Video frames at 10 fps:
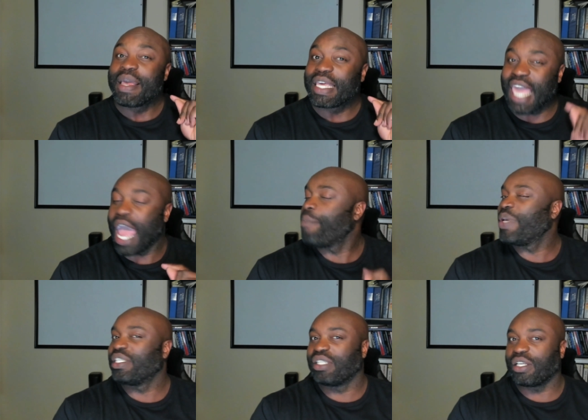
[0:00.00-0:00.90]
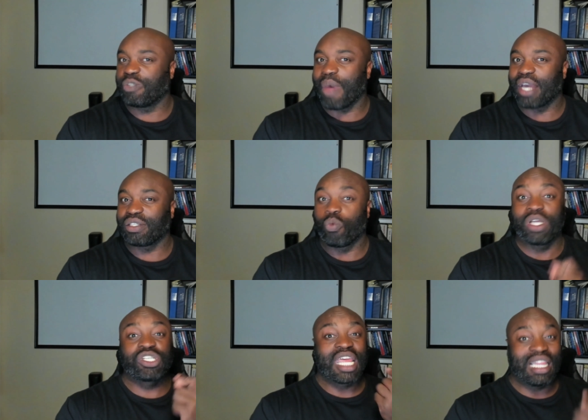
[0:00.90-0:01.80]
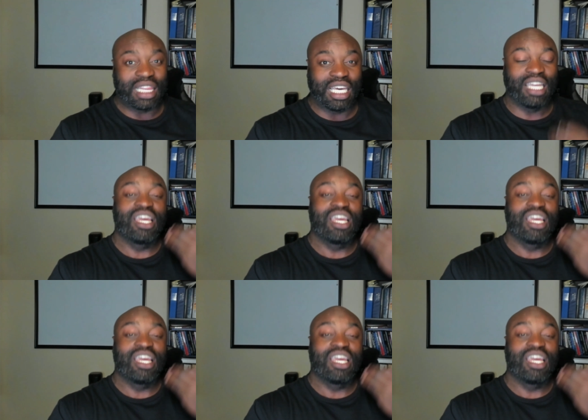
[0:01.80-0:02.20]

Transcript: can be suspect, which can lead